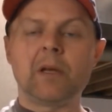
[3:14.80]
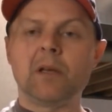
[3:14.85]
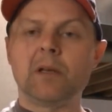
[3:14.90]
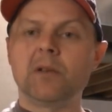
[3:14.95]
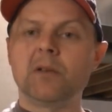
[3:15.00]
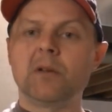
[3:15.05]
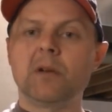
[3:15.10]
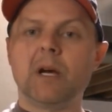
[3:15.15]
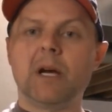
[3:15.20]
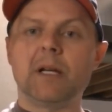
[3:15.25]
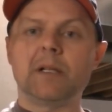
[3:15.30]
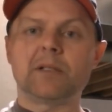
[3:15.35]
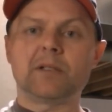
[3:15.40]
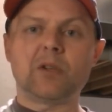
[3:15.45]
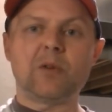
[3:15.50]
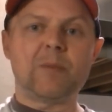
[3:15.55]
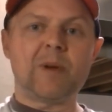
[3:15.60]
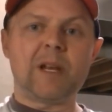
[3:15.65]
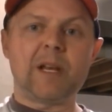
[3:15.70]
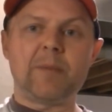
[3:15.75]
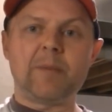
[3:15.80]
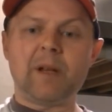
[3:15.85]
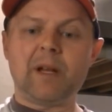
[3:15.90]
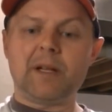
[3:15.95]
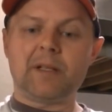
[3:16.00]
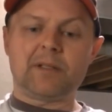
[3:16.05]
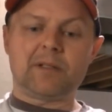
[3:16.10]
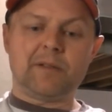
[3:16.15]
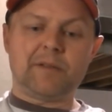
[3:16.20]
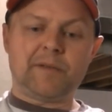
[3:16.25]
You got so many
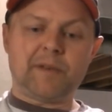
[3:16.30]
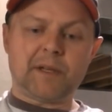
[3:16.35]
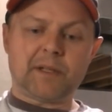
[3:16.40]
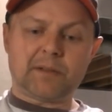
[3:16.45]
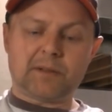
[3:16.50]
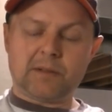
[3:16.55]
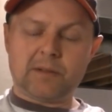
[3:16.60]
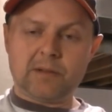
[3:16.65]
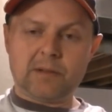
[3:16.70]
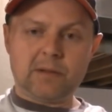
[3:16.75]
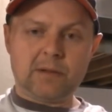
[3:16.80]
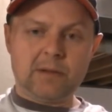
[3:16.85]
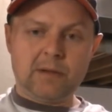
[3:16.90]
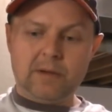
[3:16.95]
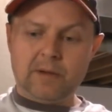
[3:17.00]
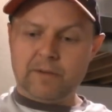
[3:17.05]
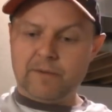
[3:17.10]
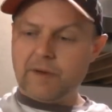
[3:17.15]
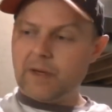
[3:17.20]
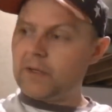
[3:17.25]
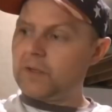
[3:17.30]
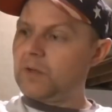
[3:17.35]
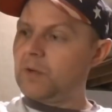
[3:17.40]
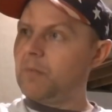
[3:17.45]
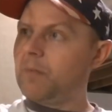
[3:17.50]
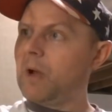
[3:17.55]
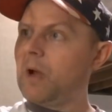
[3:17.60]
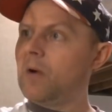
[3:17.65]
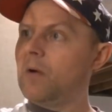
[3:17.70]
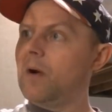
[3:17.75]
minutes to fix your
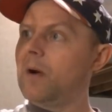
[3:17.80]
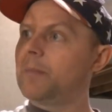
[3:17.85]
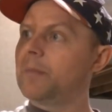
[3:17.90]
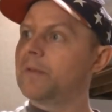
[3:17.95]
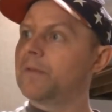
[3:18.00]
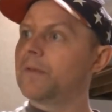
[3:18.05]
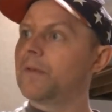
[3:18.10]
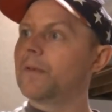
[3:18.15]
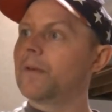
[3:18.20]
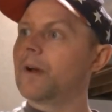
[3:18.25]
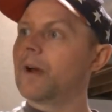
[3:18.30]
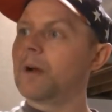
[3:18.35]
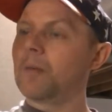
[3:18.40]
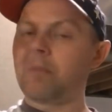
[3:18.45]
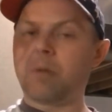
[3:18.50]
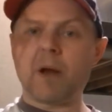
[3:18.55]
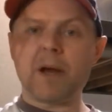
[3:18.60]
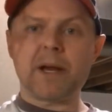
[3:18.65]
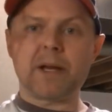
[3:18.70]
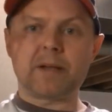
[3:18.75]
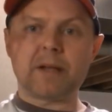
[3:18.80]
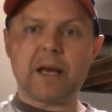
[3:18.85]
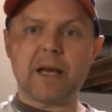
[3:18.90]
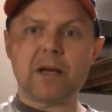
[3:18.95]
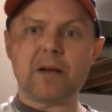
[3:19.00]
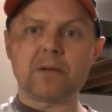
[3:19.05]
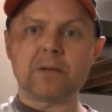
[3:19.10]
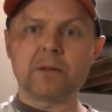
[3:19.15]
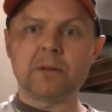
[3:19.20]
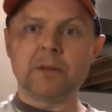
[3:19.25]
bow up if you've got a
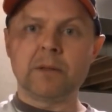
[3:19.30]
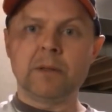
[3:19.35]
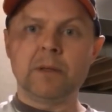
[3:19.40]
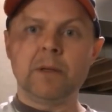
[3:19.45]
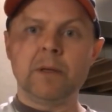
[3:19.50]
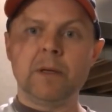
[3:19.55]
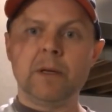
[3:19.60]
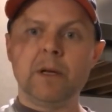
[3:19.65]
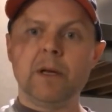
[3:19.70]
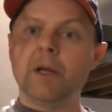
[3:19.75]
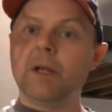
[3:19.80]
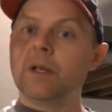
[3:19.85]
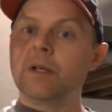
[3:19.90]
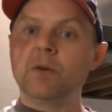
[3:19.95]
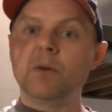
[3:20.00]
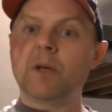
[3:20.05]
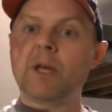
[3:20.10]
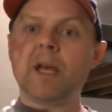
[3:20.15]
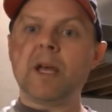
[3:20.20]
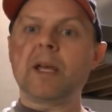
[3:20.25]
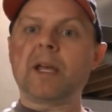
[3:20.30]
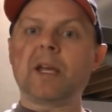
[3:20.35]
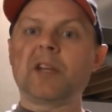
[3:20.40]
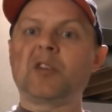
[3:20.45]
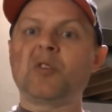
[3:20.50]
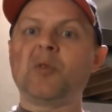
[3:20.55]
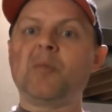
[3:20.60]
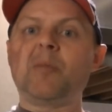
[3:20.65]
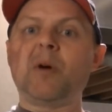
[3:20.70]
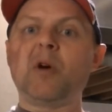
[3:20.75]
breakdown. You can't get
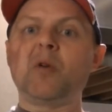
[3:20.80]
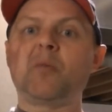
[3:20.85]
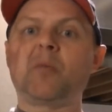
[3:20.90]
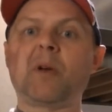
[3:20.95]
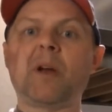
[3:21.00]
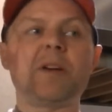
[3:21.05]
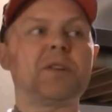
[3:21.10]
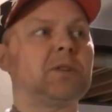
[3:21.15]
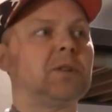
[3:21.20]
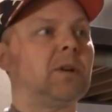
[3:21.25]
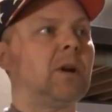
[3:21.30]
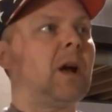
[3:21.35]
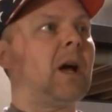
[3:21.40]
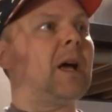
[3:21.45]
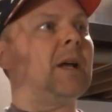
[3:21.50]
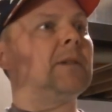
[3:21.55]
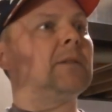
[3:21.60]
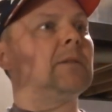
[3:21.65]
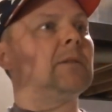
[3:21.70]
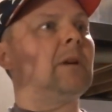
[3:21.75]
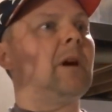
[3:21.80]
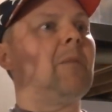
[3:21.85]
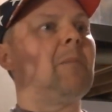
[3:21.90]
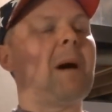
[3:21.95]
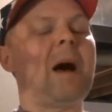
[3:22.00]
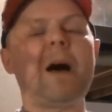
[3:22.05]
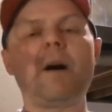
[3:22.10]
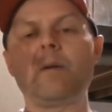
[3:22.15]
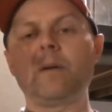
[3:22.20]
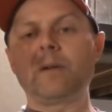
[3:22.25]
to a bow press. You're out a
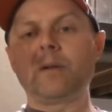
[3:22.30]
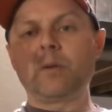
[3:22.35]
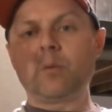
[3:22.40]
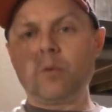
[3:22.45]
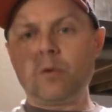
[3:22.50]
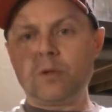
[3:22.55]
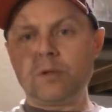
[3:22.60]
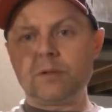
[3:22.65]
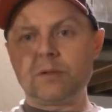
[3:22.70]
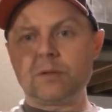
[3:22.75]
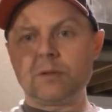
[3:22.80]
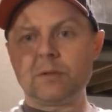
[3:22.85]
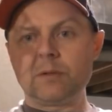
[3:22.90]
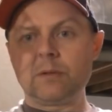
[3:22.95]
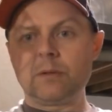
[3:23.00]
mile in the woods.